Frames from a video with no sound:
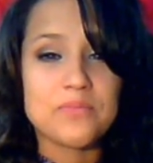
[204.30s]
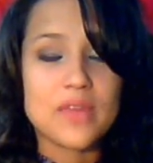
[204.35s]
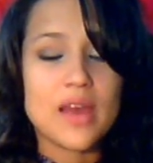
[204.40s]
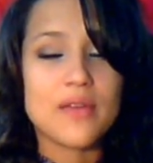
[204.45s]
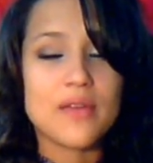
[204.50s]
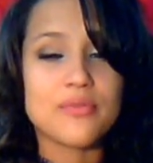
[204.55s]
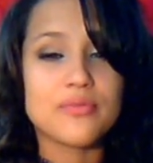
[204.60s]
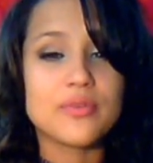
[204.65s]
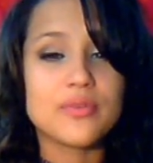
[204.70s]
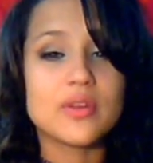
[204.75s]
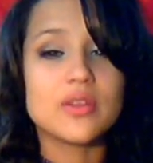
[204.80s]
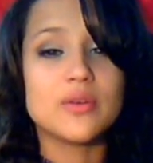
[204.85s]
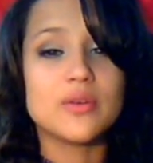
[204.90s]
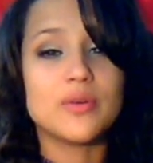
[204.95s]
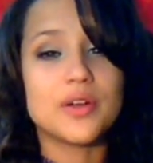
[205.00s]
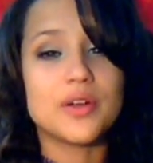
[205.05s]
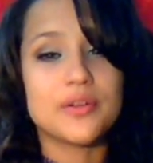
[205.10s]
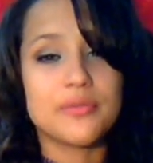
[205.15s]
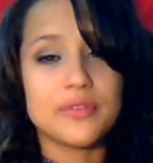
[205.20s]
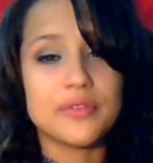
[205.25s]
I really
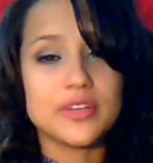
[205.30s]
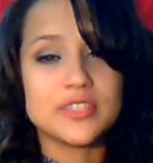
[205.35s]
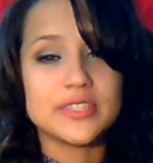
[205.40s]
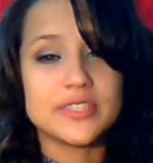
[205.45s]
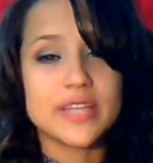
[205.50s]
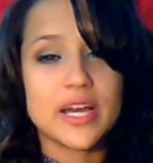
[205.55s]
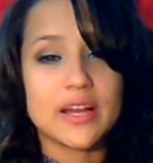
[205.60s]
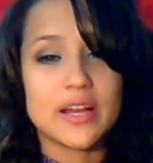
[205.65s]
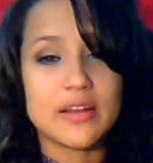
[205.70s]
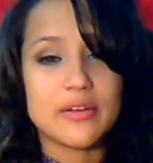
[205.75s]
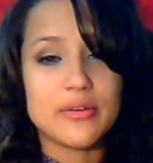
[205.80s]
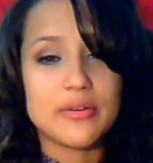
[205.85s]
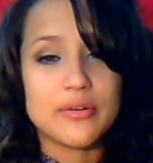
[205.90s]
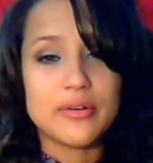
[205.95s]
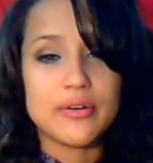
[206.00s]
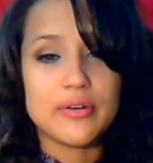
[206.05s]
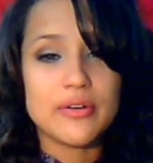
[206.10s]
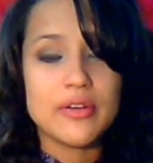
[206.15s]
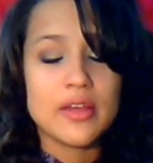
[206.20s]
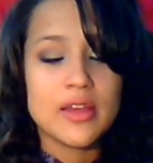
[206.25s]
want to reach that
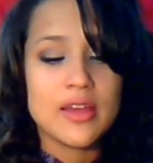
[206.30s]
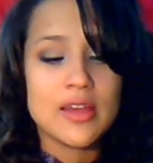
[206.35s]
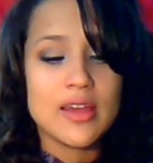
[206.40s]
goal.